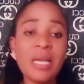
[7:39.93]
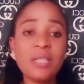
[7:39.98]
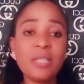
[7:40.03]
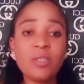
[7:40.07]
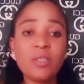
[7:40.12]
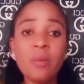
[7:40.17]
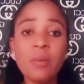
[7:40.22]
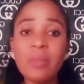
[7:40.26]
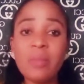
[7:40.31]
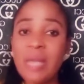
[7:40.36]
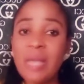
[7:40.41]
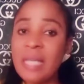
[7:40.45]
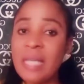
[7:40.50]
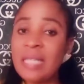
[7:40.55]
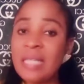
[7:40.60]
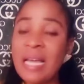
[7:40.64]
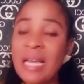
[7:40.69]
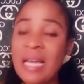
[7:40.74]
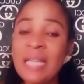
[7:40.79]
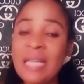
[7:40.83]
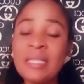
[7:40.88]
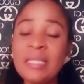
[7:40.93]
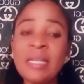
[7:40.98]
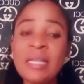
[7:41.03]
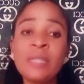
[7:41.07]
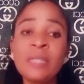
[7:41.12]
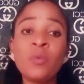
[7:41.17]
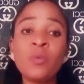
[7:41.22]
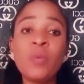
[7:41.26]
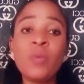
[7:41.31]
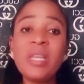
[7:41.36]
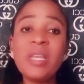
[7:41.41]
There are some things, like I
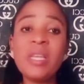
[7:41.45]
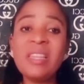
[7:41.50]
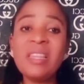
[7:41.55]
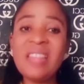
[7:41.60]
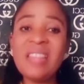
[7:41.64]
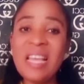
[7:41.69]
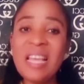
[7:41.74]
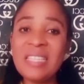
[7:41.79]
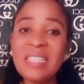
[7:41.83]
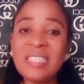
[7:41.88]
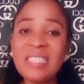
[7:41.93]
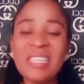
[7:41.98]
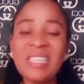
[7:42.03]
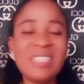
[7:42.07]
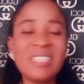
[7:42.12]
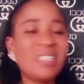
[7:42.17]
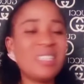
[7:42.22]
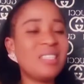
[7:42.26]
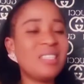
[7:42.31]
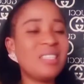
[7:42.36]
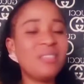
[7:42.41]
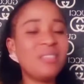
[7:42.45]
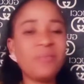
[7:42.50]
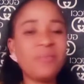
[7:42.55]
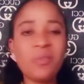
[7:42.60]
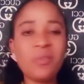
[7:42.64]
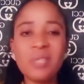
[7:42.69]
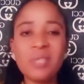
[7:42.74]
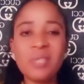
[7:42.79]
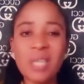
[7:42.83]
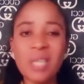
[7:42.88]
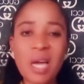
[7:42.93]
said, weakness is a
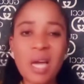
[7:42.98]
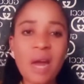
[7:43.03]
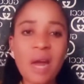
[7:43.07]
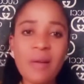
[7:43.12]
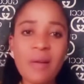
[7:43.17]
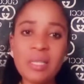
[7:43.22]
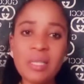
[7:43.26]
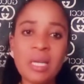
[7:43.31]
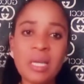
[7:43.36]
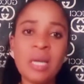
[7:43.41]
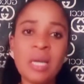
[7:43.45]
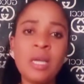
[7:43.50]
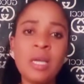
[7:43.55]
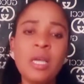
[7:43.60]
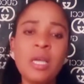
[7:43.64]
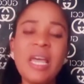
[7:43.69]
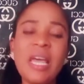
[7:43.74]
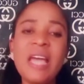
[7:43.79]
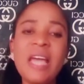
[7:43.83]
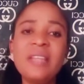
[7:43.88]
default in character.